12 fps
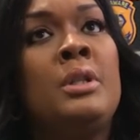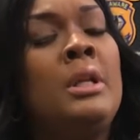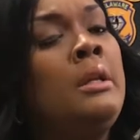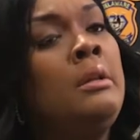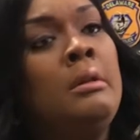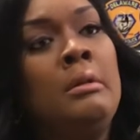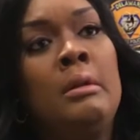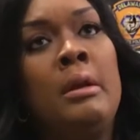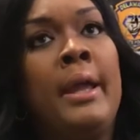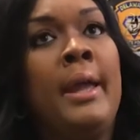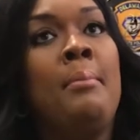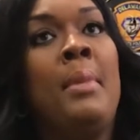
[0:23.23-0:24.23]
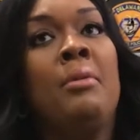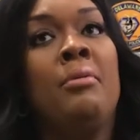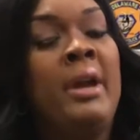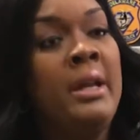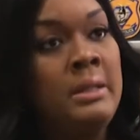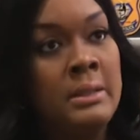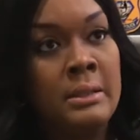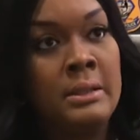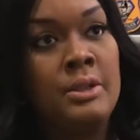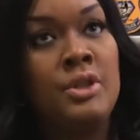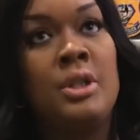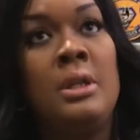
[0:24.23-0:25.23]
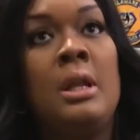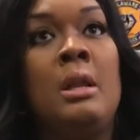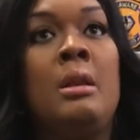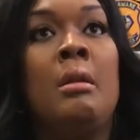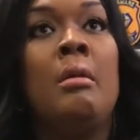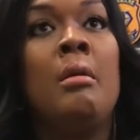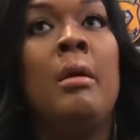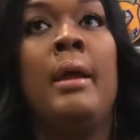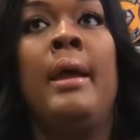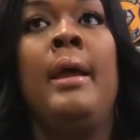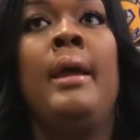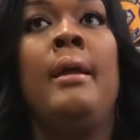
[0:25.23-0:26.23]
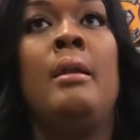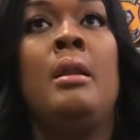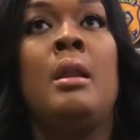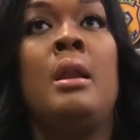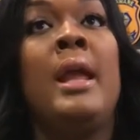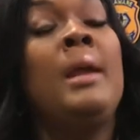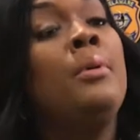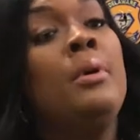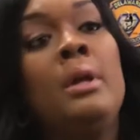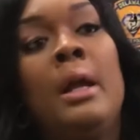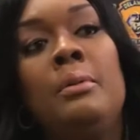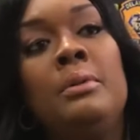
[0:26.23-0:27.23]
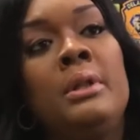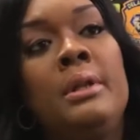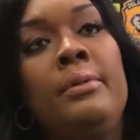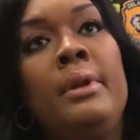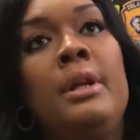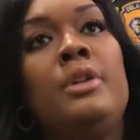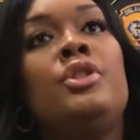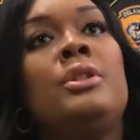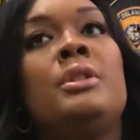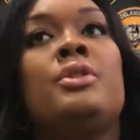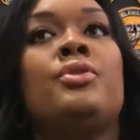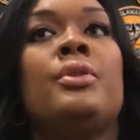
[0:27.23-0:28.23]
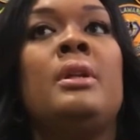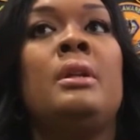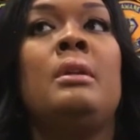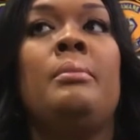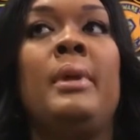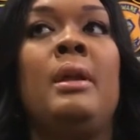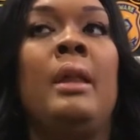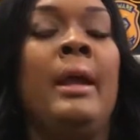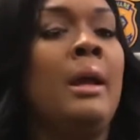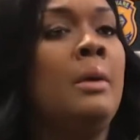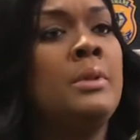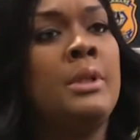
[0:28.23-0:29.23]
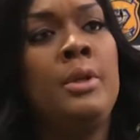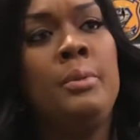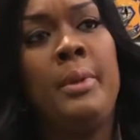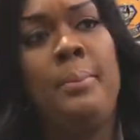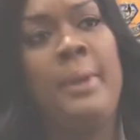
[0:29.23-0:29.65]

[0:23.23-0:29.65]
didn't look at my race. She didn't look at the neighborhood I was living in. She just treated me like I was a human